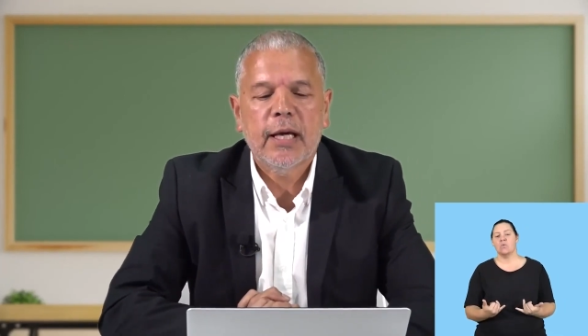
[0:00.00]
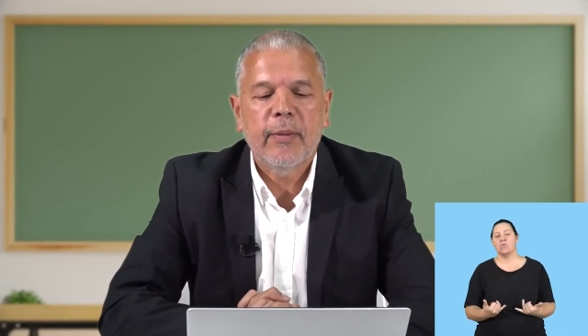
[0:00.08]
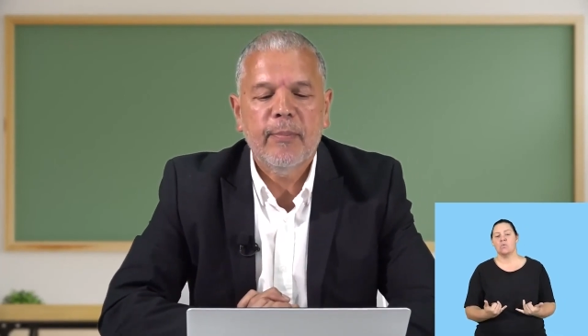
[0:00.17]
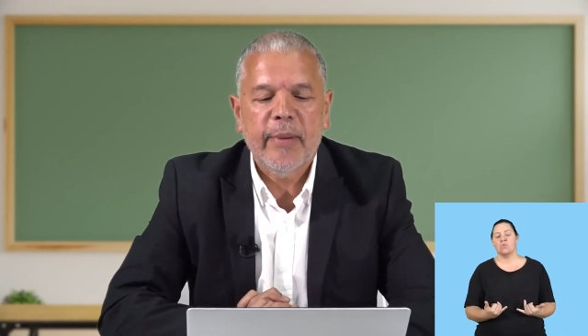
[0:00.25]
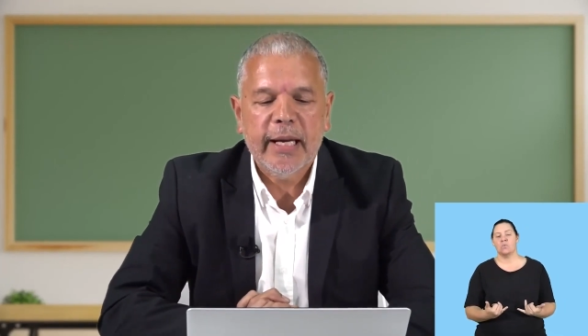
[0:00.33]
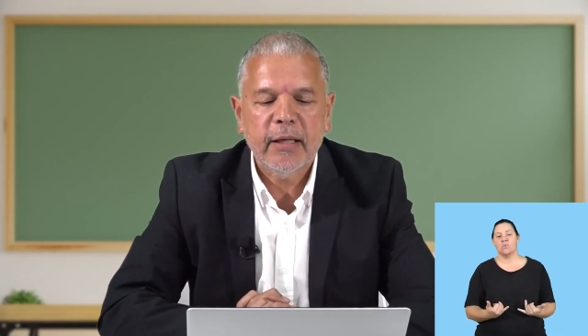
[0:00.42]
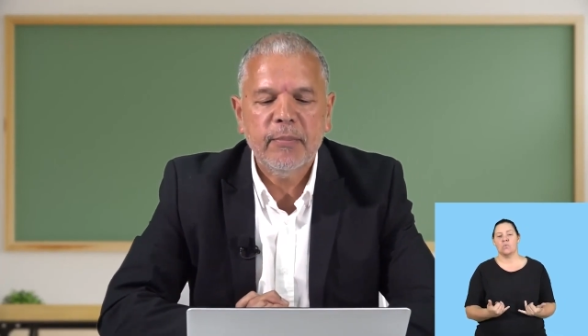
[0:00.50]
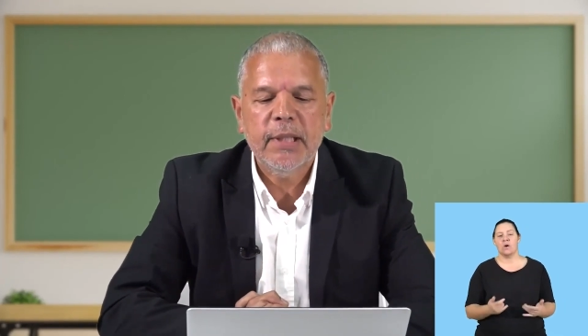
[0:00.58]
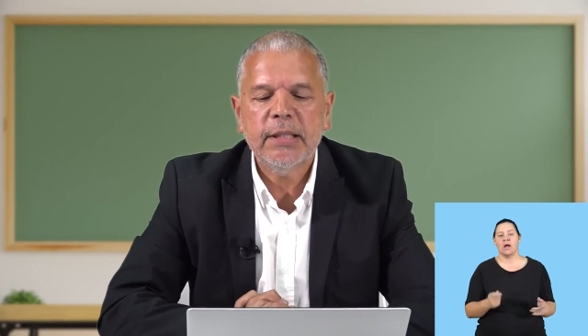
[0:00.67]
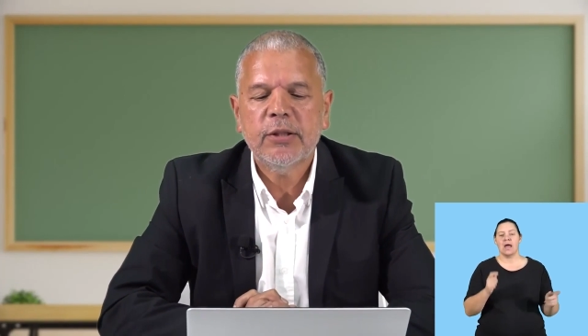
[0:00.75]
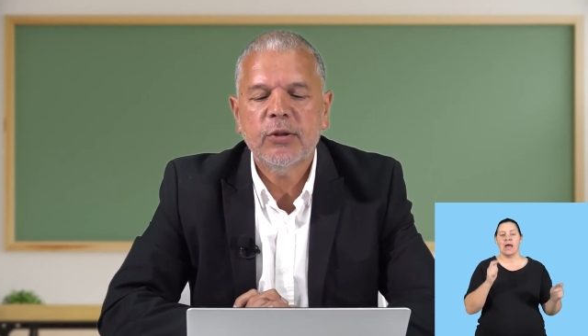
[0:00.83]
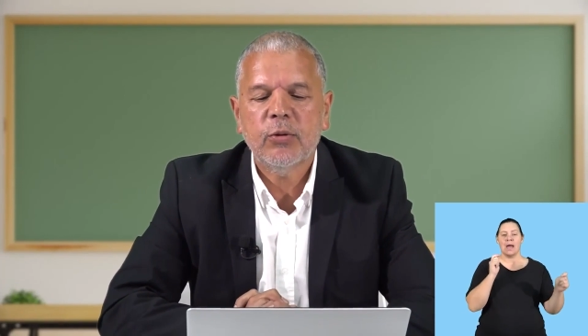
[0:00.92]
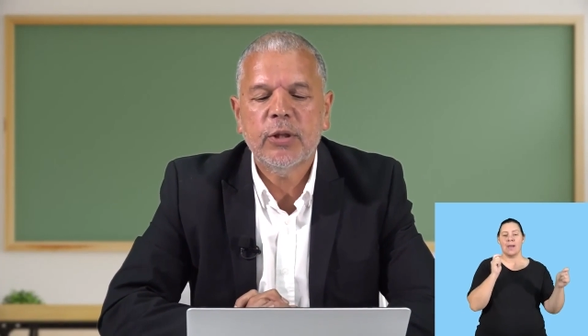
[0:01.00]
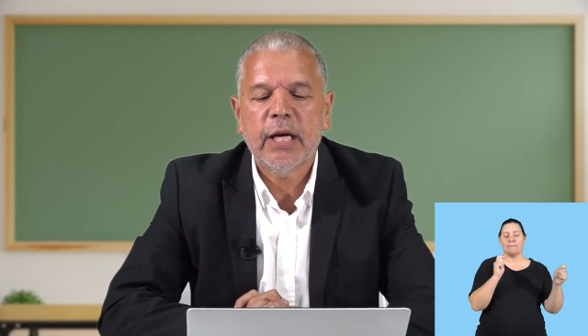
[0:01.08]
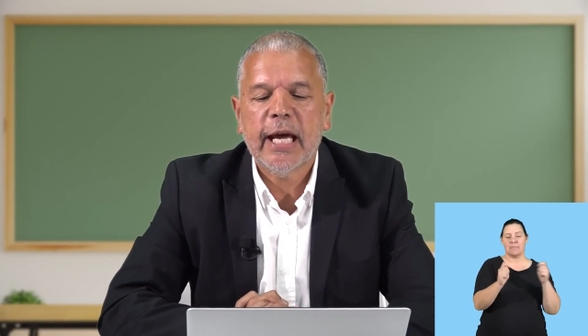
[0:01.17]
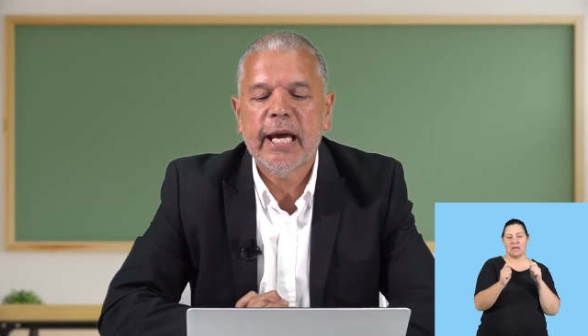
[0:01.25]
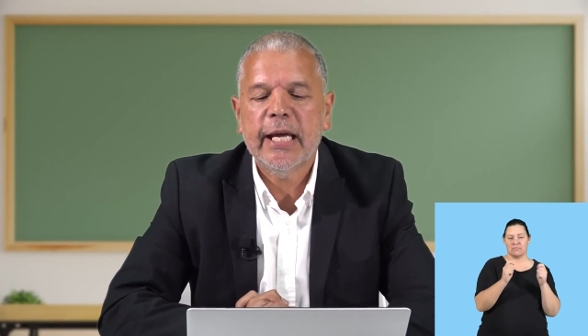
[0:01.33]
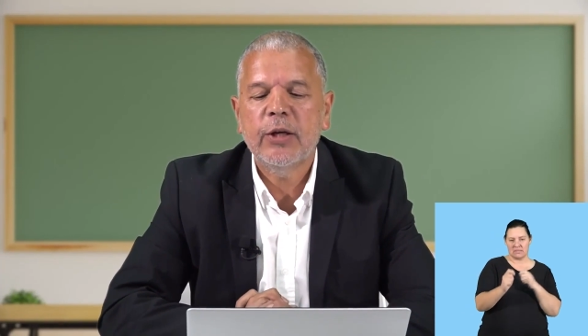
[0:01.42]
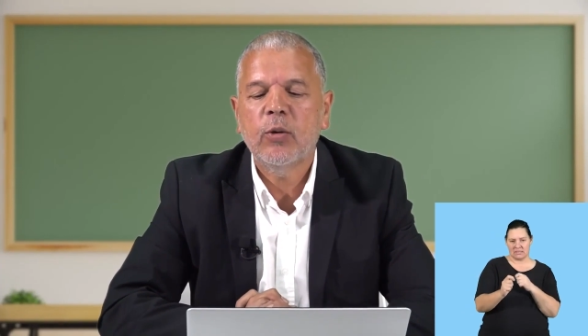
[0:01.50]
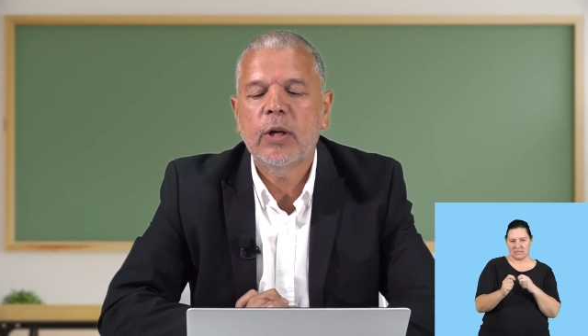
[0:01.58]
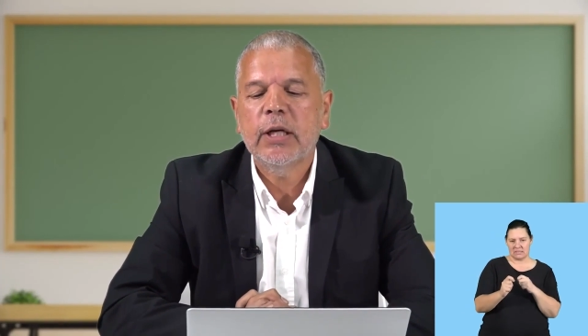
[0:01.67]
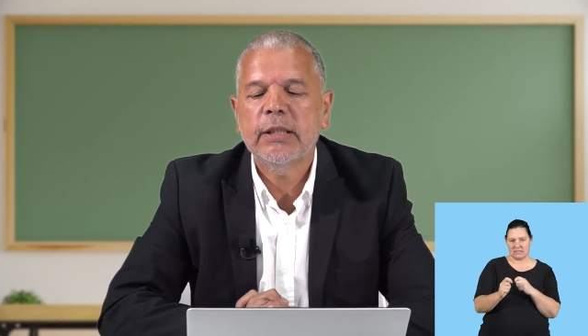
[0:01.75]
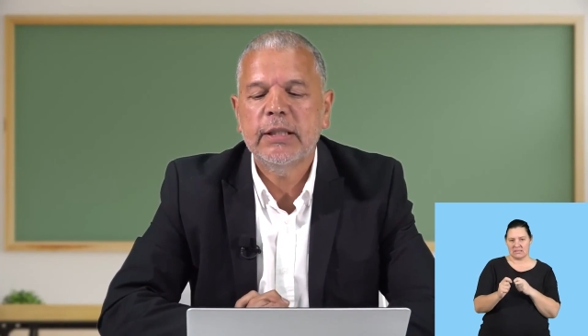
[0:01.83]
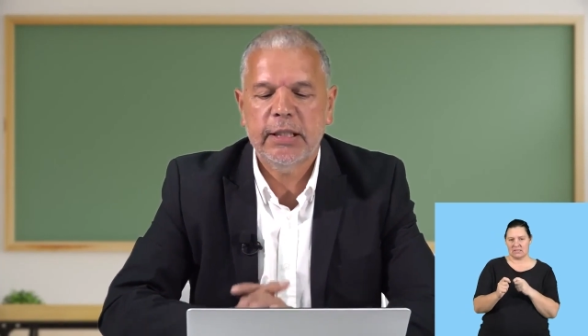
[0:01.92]
amendments to the
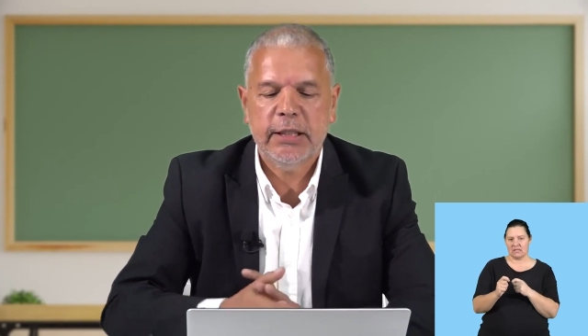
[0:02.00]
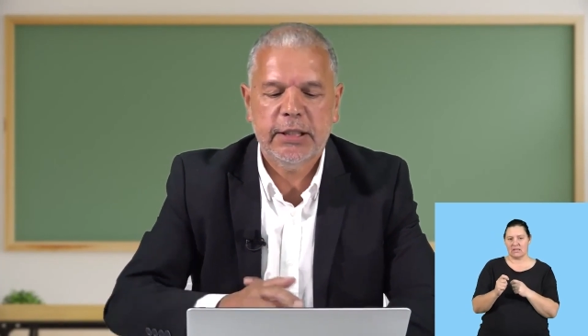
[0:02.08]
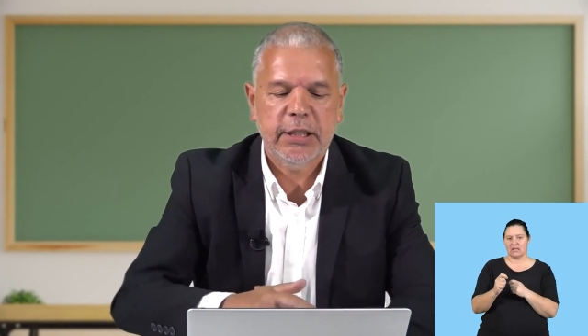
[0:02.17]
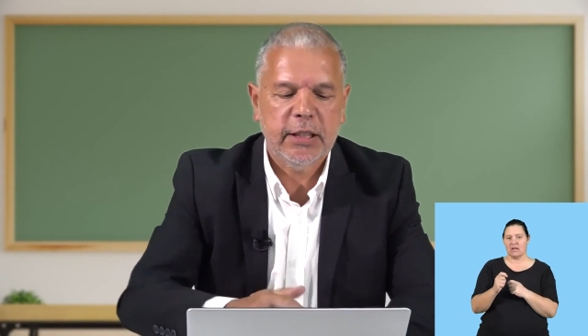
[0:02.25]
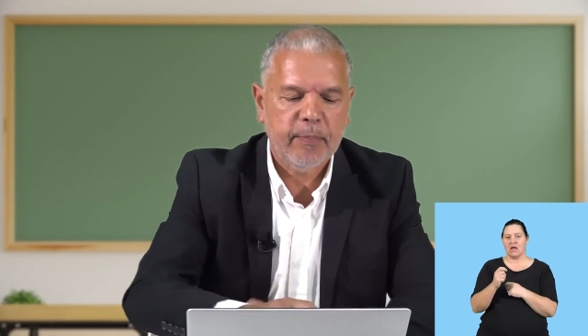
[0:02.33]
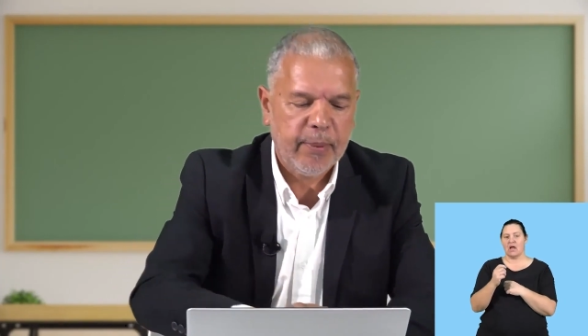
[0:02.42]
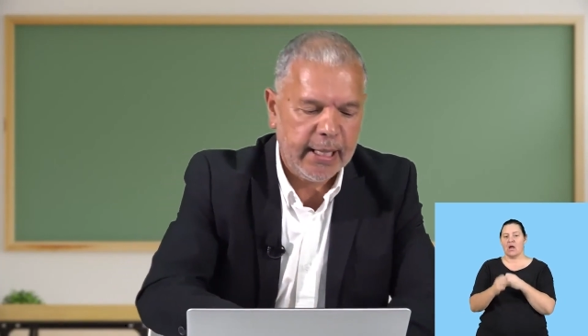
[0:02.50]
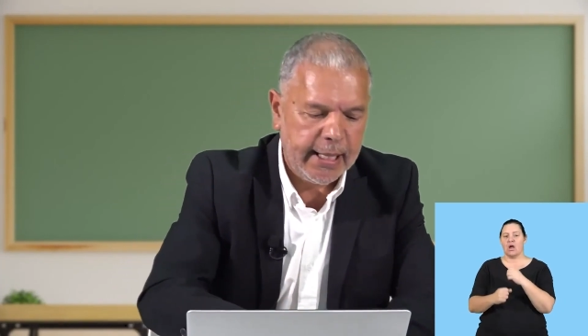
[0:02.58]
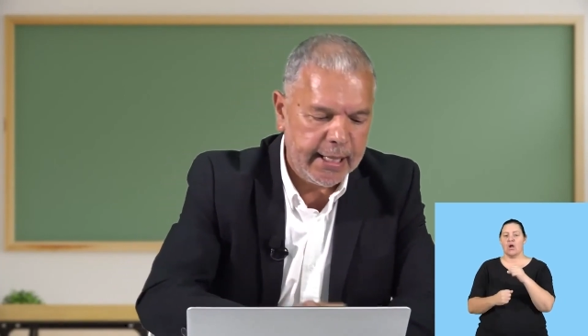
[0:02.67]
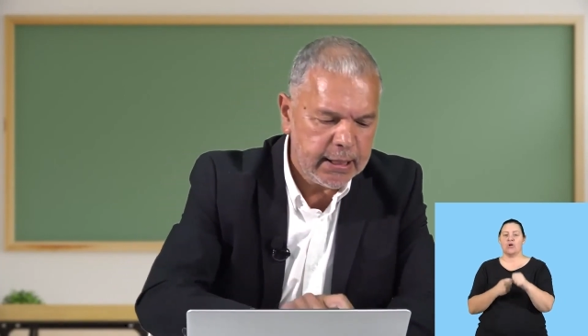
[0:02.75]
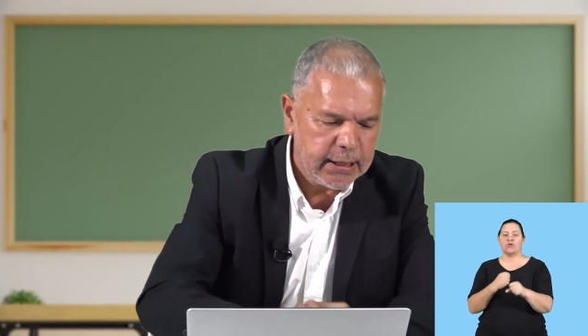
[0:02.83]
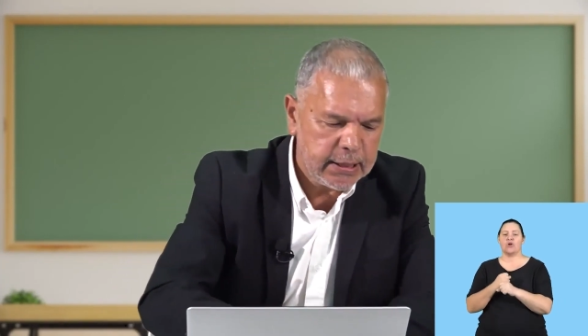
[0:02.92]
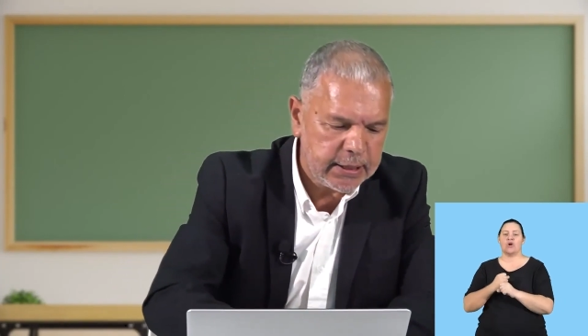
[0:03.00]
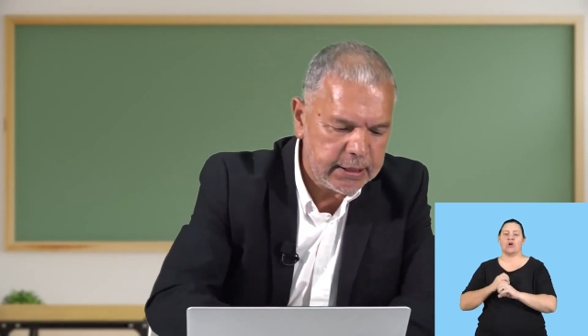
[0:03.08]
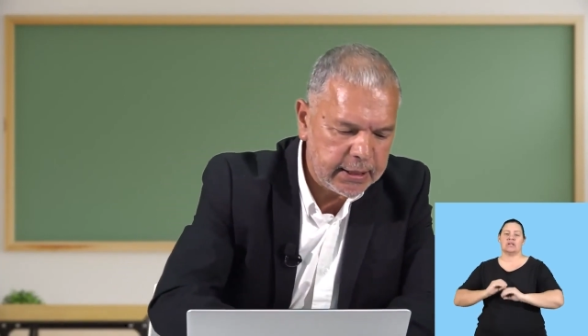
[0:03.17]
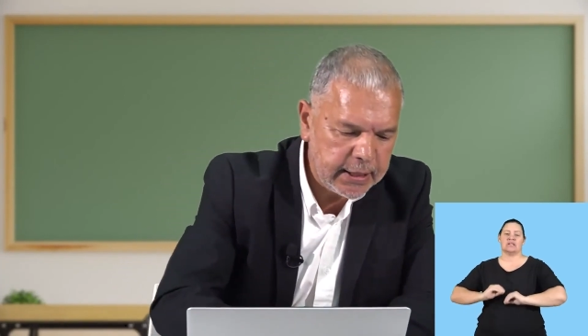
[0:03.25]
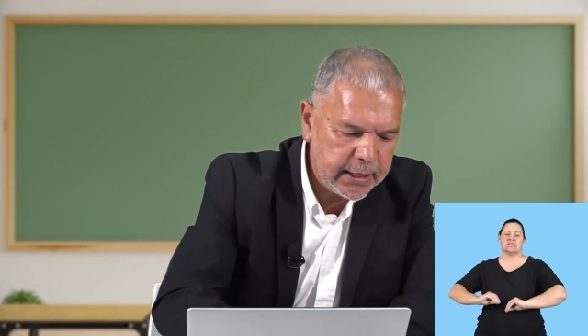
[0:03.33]
annual teaching plans.